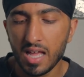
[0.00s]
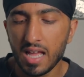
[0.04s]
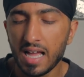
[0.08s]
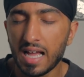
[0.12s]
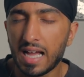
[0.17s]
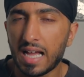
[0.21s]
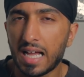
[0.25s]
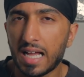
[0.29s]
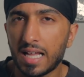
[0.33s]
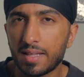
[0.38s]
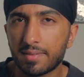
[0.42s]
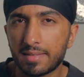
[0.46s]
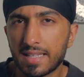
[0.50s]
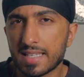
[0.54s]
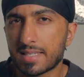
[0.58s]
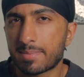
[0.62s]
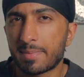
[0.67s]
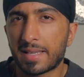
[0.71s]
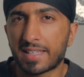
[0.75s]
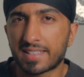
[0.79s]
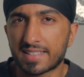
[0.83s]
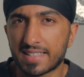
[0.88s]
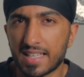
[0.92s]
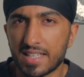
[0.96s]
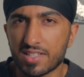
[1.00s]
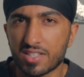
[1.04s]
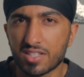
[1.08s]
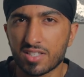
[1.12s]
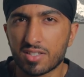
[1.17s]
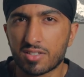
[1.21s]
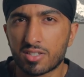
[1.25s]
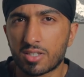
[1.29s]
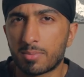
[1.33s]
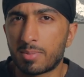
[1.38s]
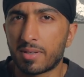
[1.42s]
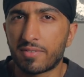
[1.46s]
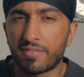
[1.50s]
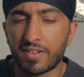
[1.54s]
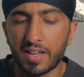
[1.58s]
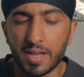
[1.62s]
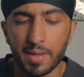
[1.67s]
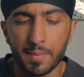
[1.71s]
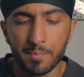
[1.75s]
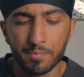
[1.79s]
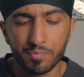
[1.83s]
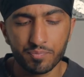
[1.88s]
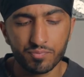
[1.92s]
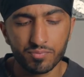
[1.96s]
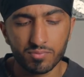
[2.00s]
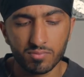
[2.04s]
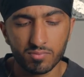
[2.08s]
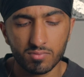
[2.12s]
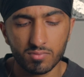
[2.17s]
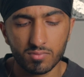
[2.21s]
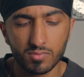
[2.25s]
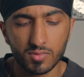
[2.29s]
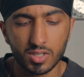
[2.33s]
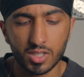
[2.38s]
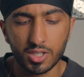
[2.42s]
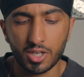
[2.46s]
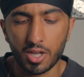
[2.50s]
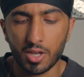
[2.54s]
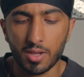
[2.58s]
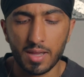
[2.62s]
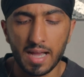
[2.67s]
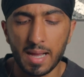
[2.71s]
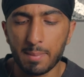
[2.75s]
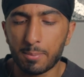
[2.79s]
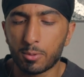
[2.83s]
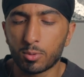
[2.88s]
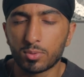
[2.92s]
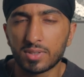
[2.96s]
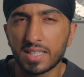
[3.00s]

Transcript: And this makes sense, to be fair. Apple